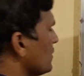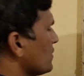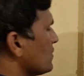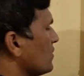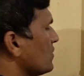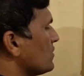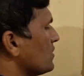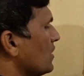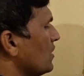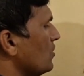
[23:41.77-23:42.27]

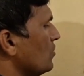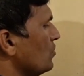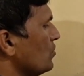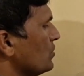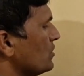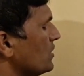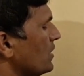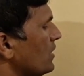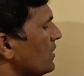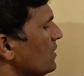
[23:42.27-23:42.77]
So
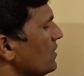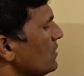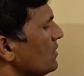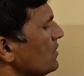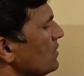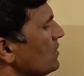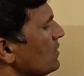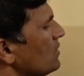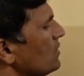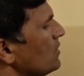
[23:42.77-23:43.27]

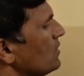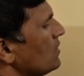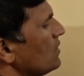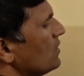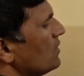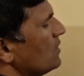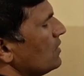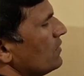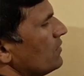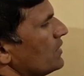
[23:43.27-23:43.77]
solution,
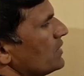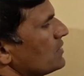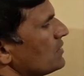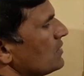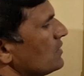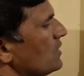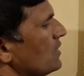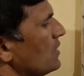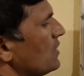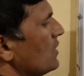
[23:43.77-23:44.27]
the first
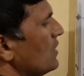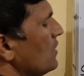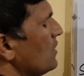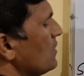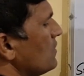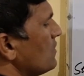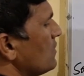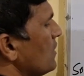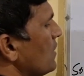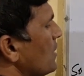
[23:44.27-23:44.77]
thing
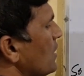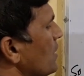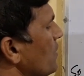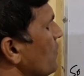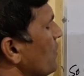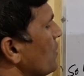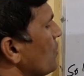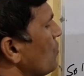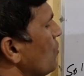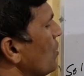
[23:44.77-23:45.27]
is the
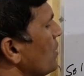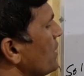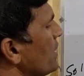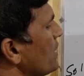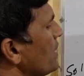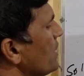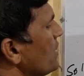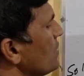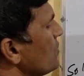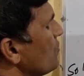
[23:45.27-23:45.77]
given
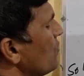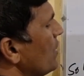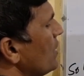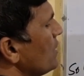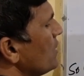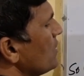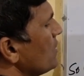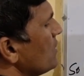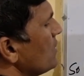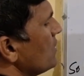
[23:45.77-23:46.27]
quantity is
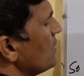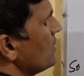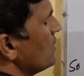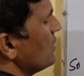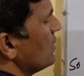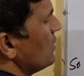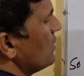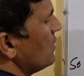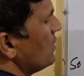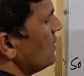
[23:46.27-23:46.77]
what?
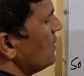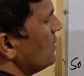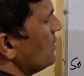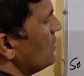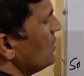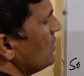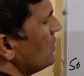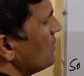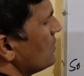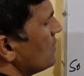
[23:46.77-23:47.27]

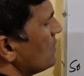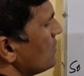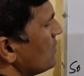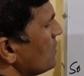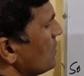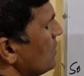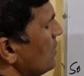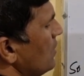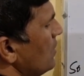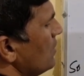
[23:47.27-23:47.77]
The
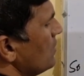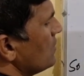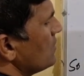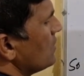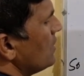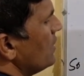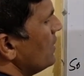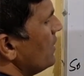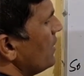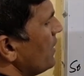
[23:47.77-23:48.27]

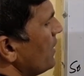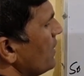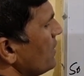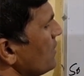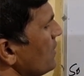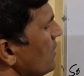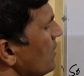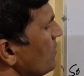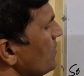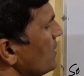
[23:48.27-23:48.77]

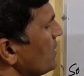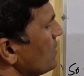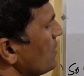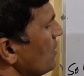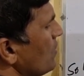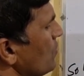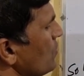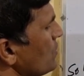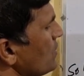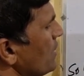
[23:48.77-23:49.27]
concentration of the
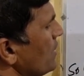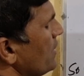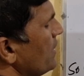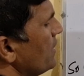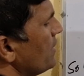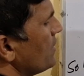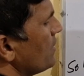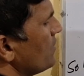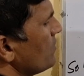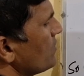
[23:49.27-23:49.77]
solution
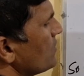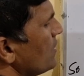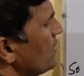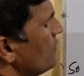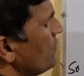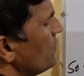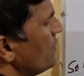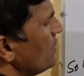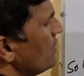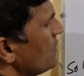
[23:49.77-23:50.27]
in terms
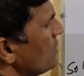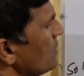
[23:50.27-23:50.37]
of